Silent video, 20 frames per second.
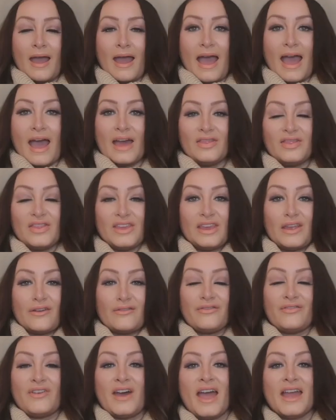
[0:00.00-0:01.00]
And the
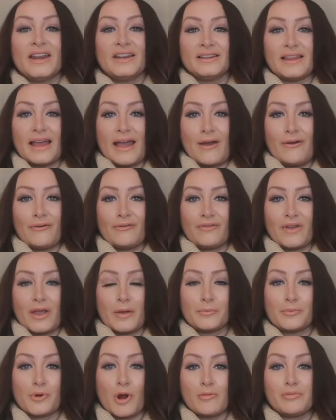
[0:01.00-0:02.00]
final outfit,
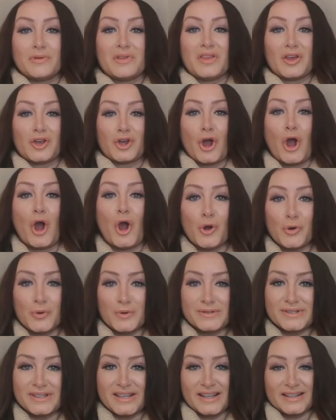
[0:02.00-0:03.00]
and probably the
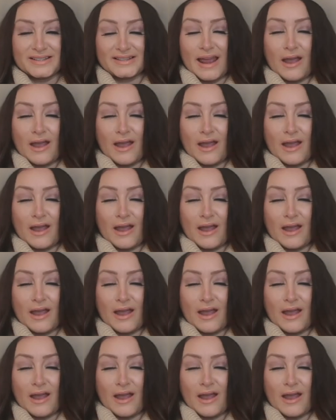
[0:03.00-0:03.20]
coziest